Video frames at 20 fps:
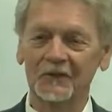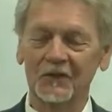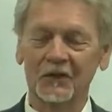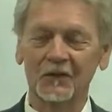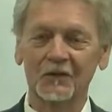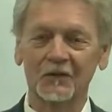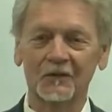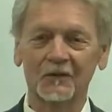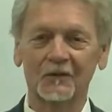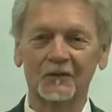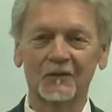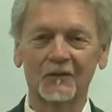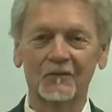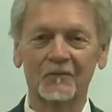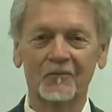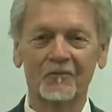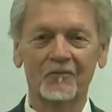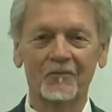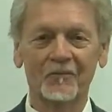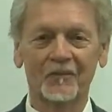So
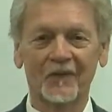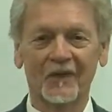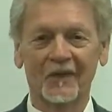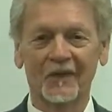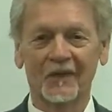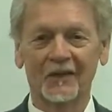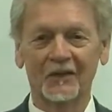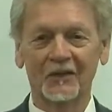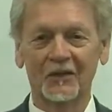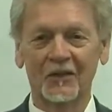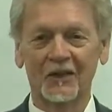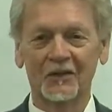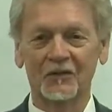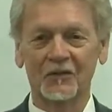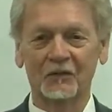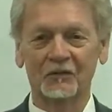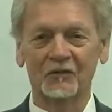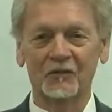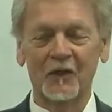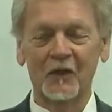
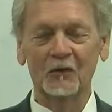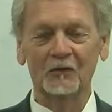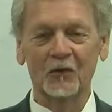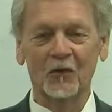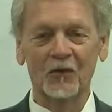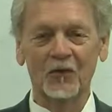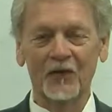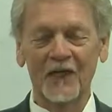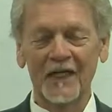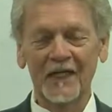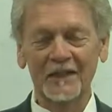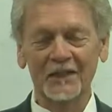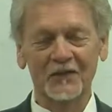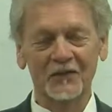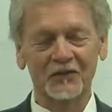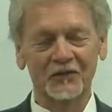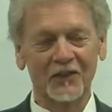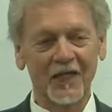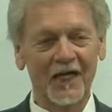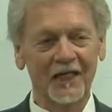it's a fearful thing
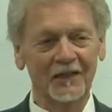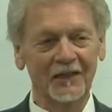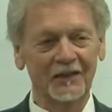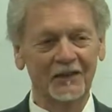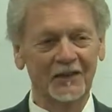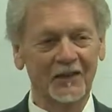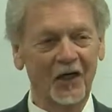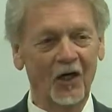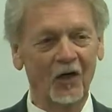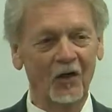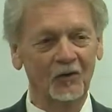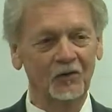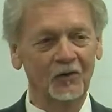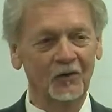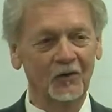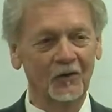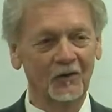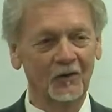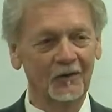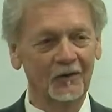to stand at the
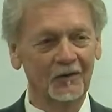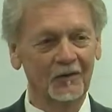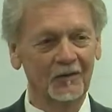altar.